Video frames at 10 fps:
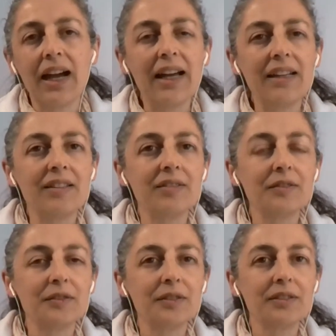
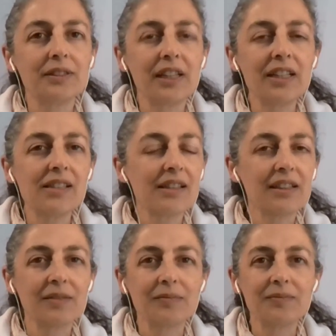And there is
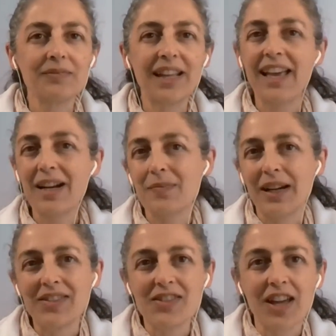like a
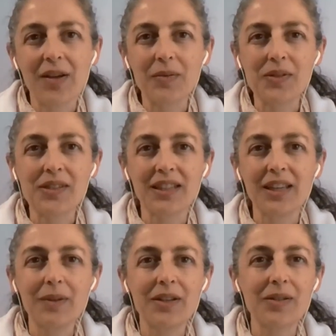mantra, I could
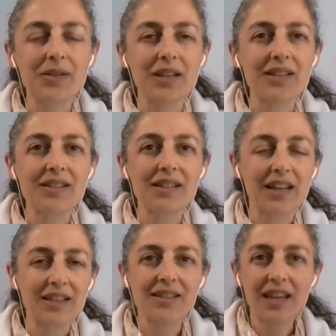say, because
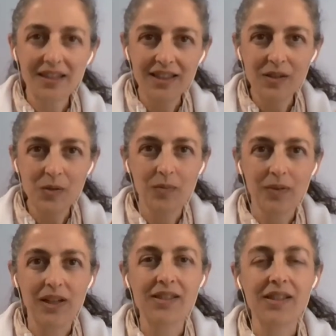I say this to
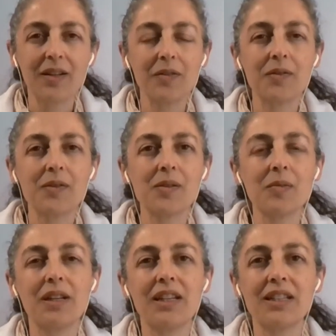myself so
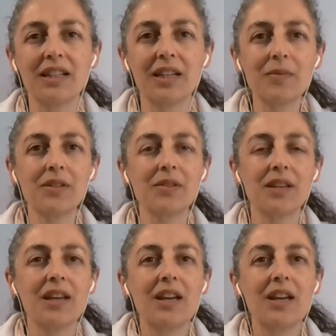many times,